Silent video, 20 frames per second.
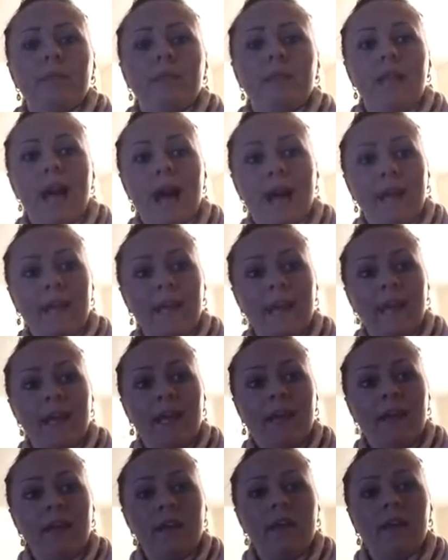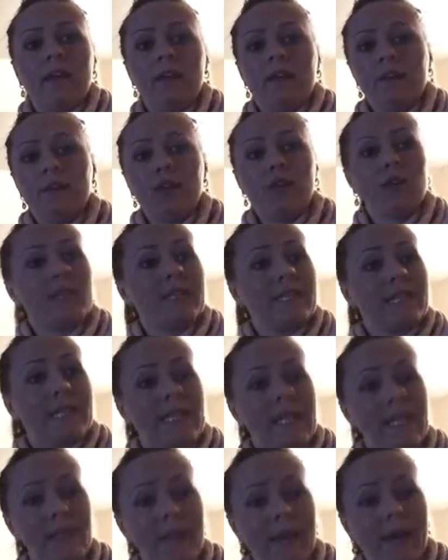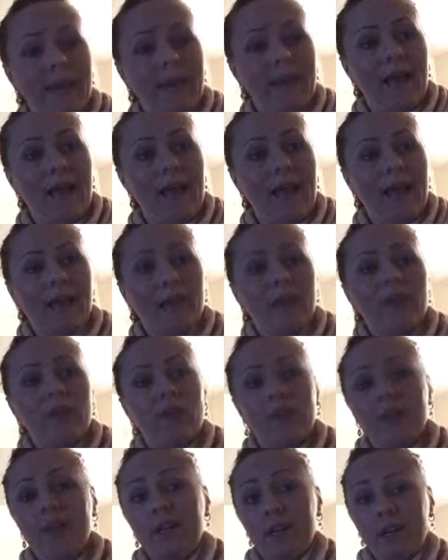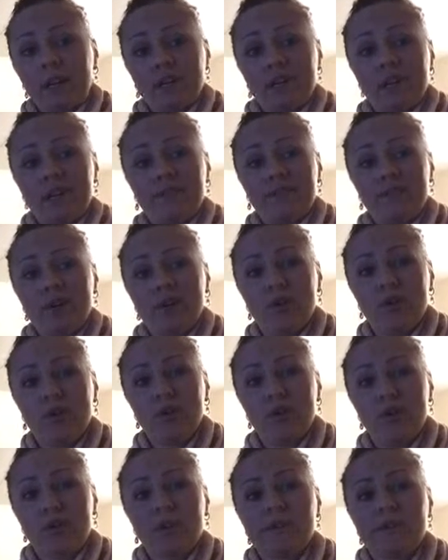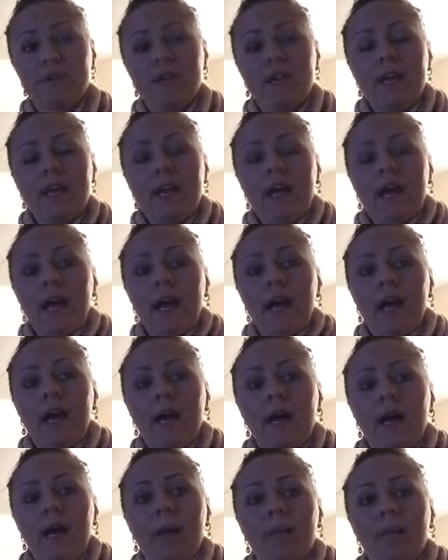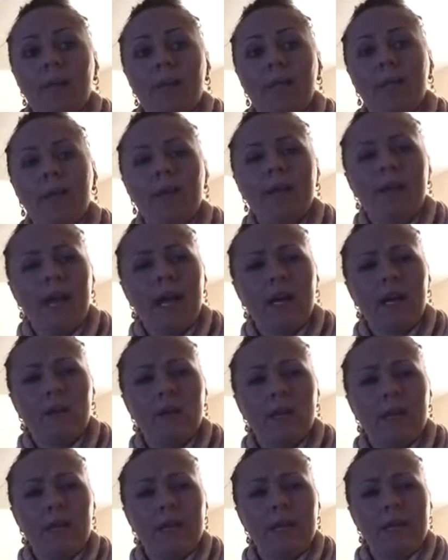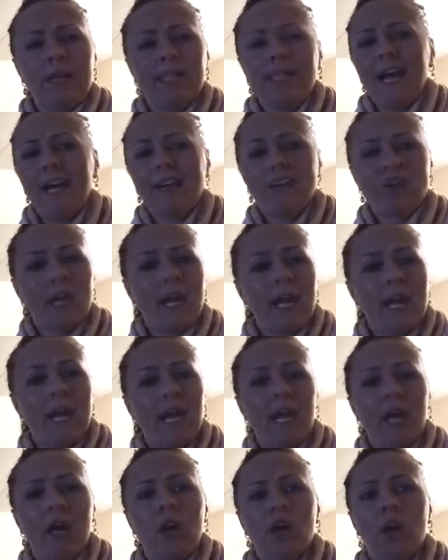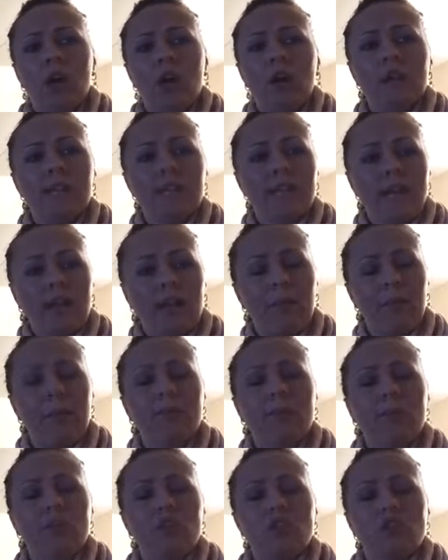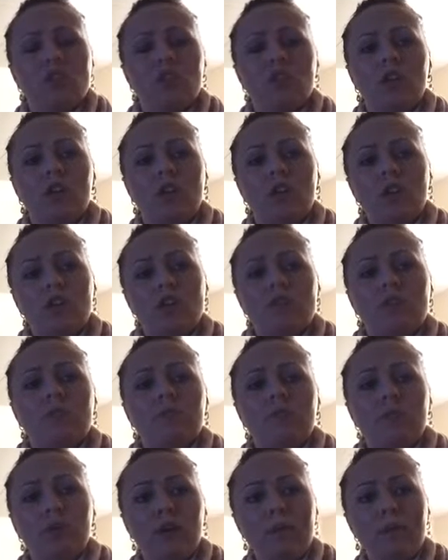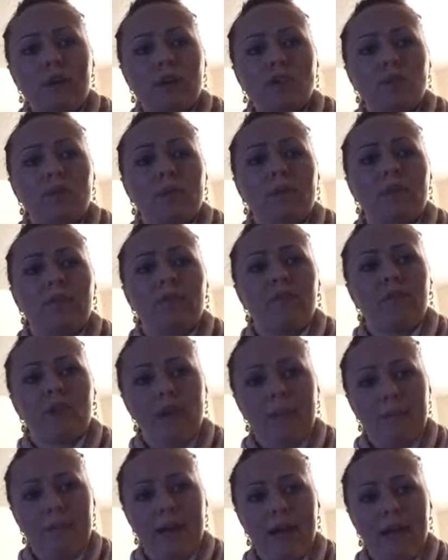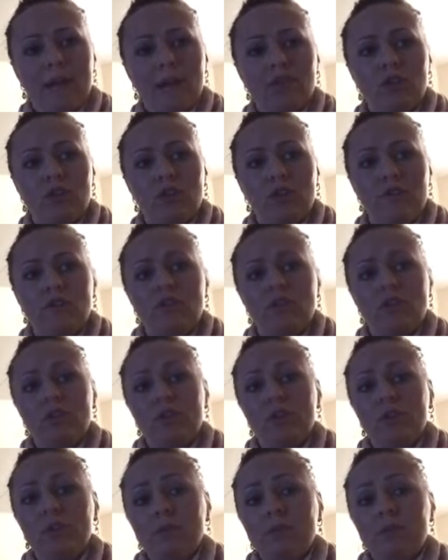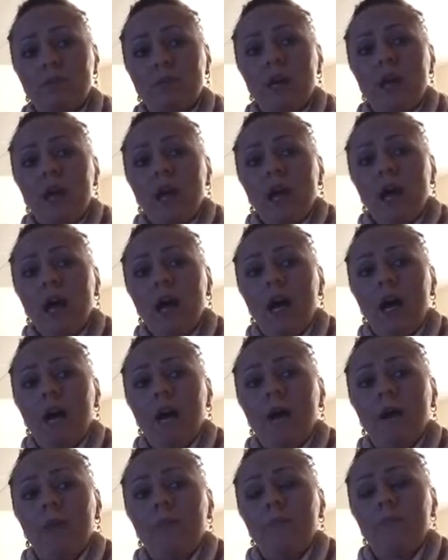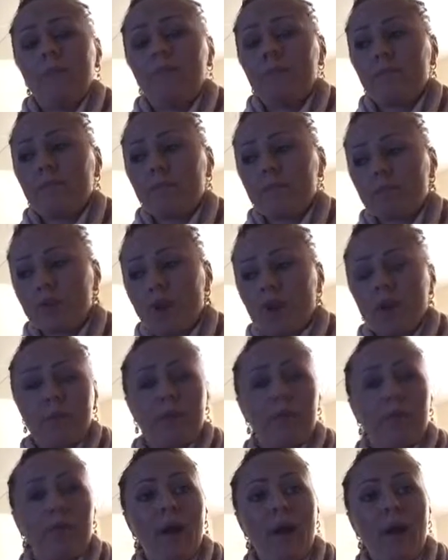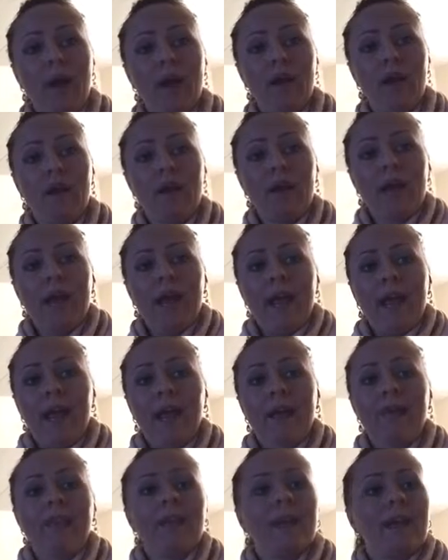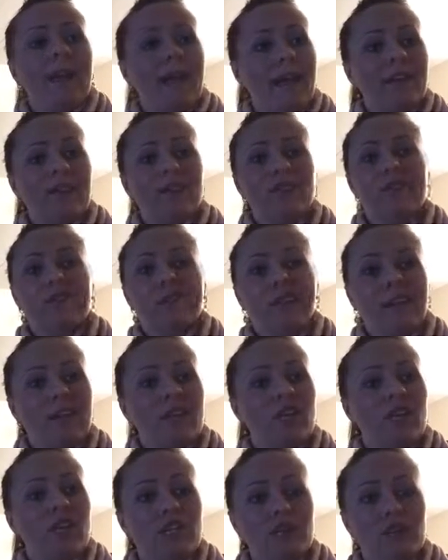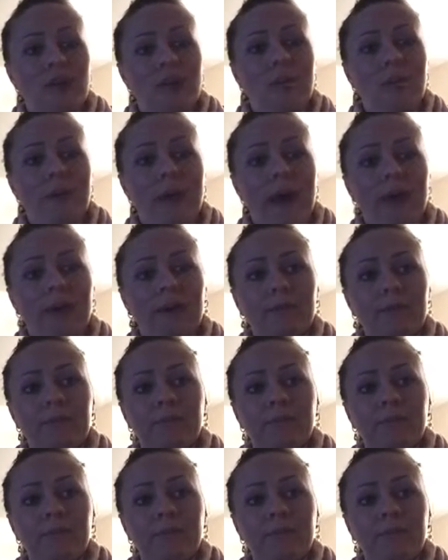locking, using the keypad lock, clearing shift totals. They're really not going to be titrating or setting up infusions. They're going to just pretty much be reverting back to the infusion that was started prior, and then again just kind of changing the bag.